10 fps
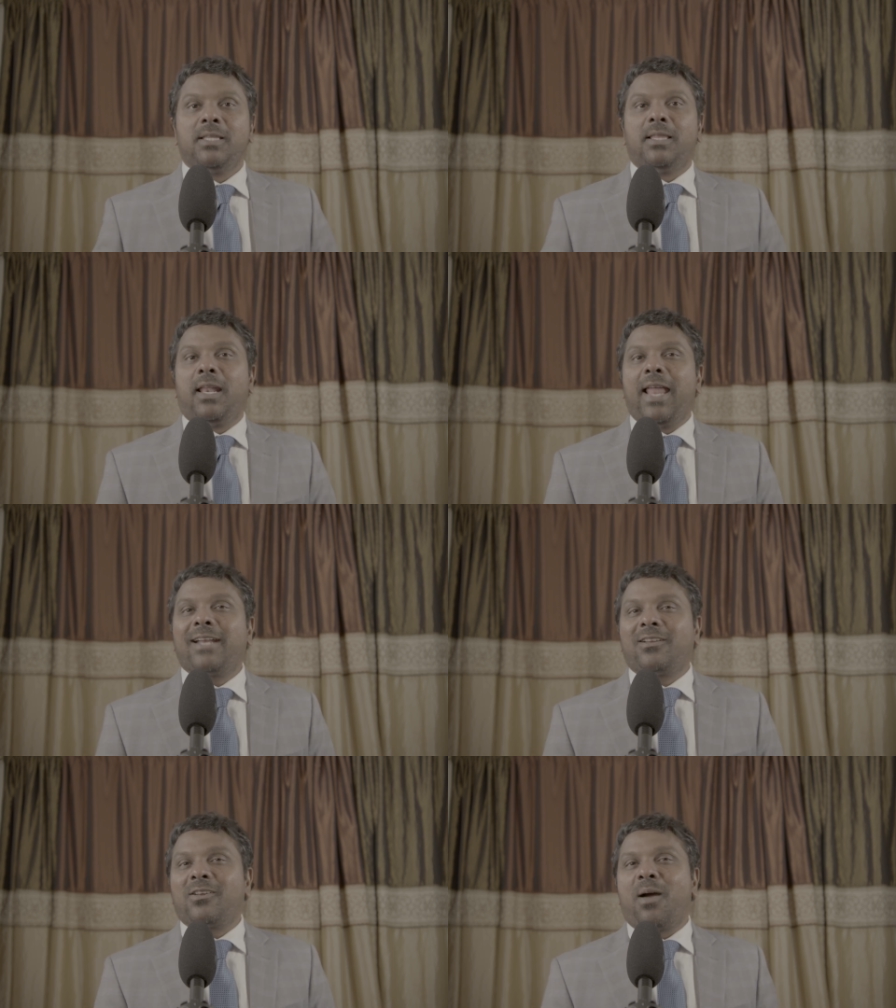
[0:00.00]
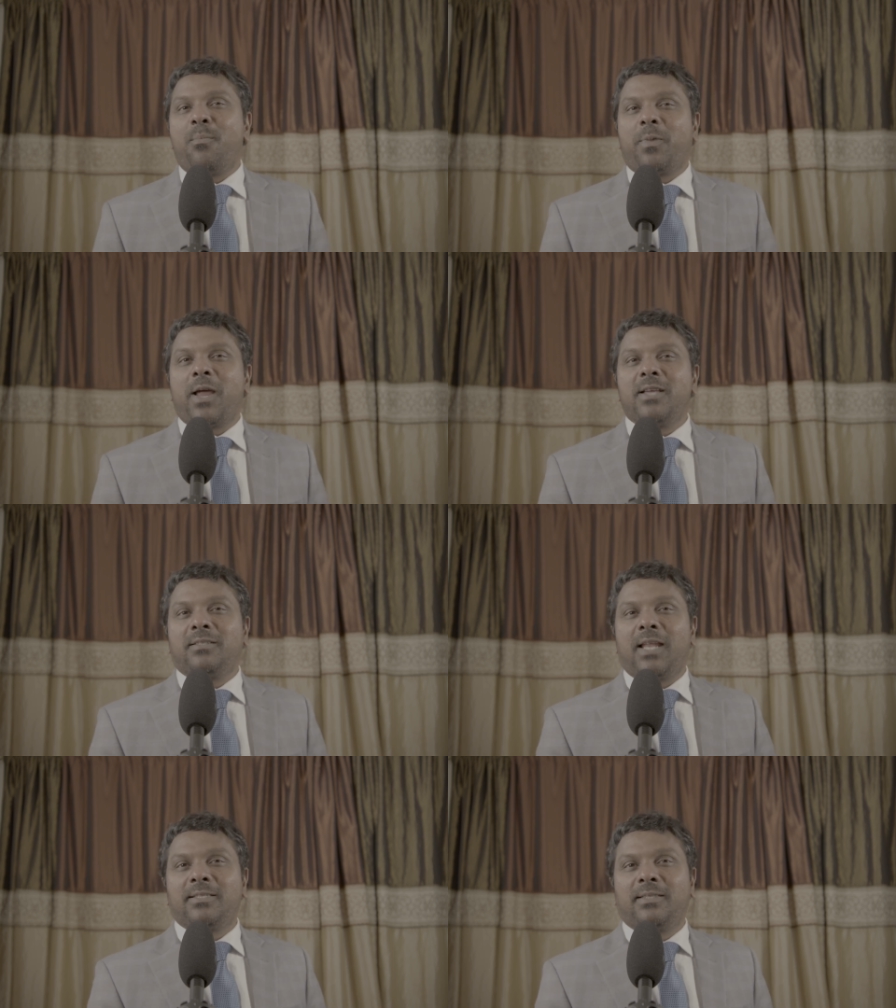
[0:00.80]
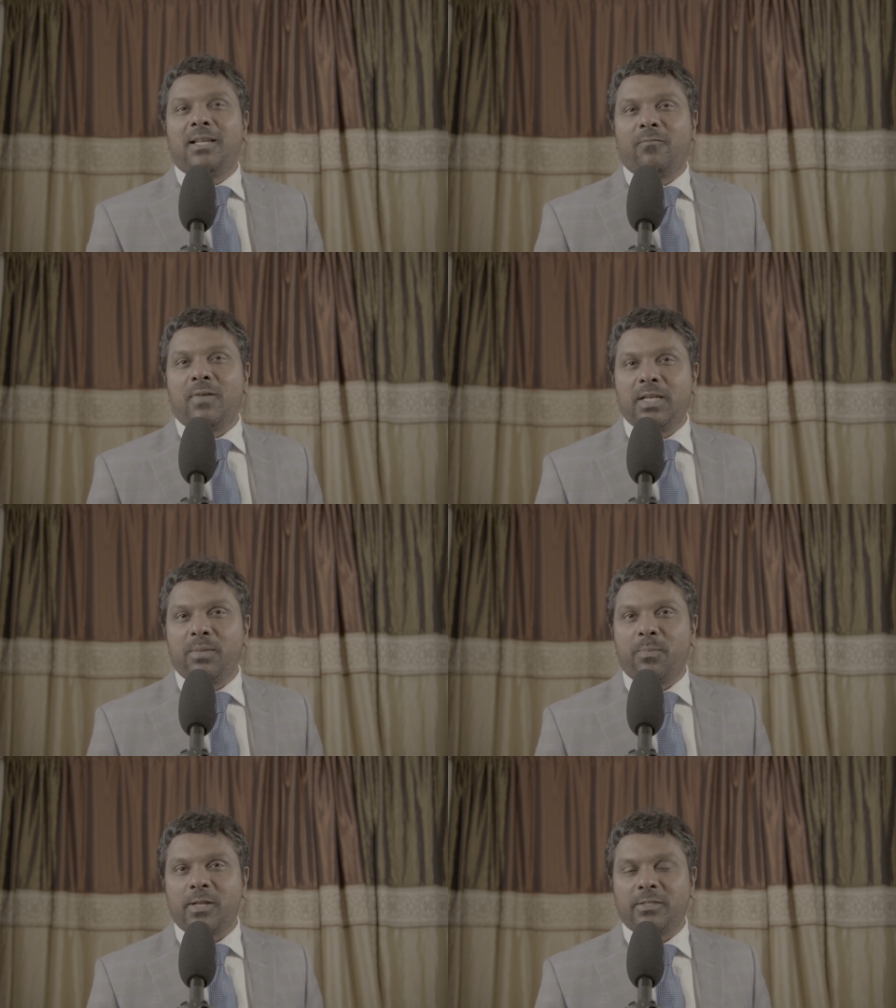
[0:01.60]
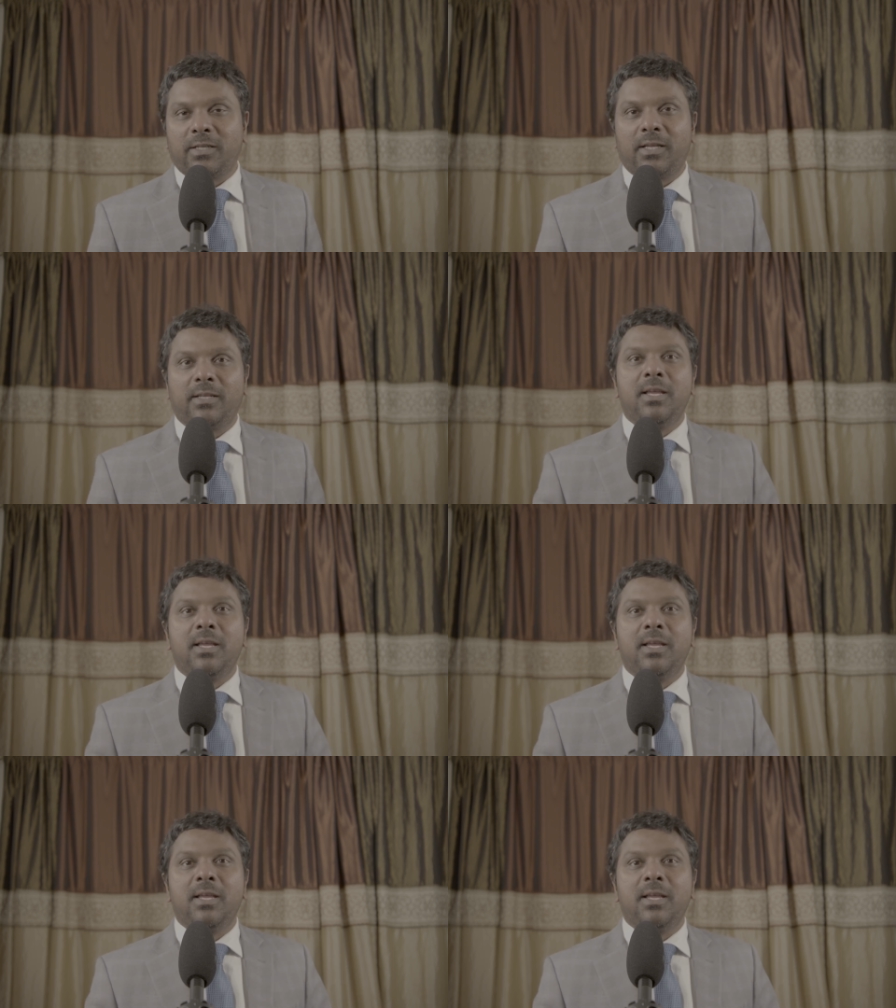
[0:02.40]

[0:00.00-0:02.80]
The latter comprise less than 20%